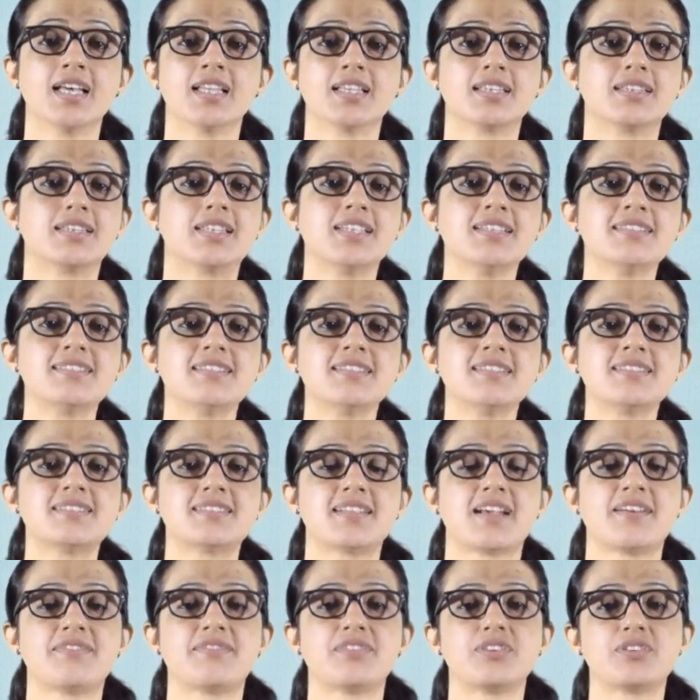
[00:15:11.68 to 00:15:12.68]
This is
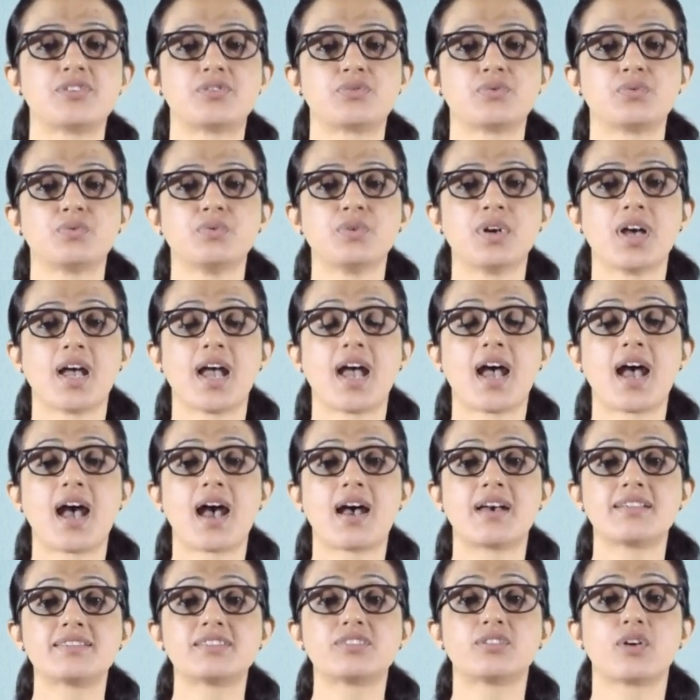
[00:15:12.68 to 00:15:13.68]
referred to
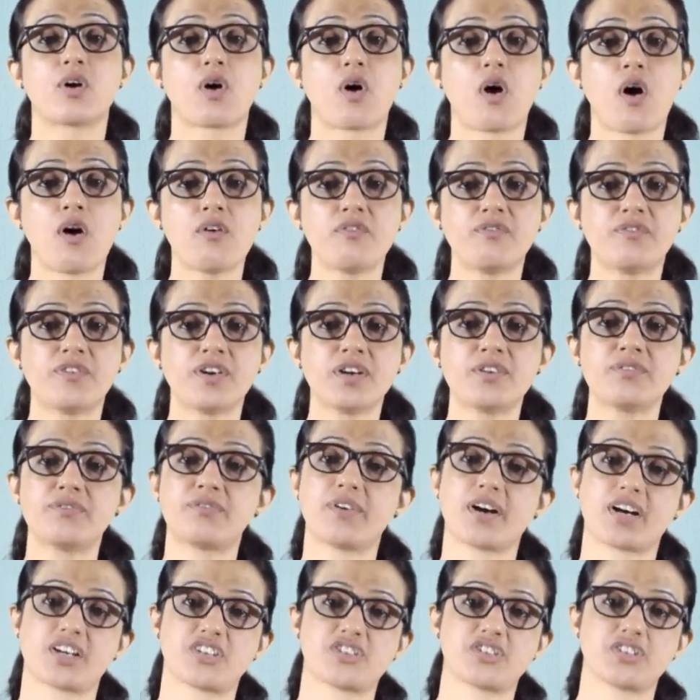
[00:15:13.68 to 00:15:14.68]
as offer
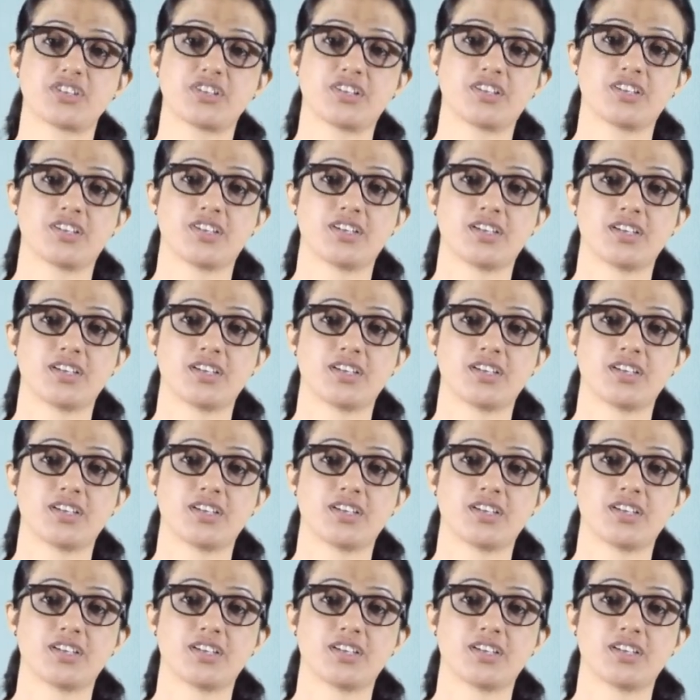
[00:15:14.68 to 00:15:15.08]
function.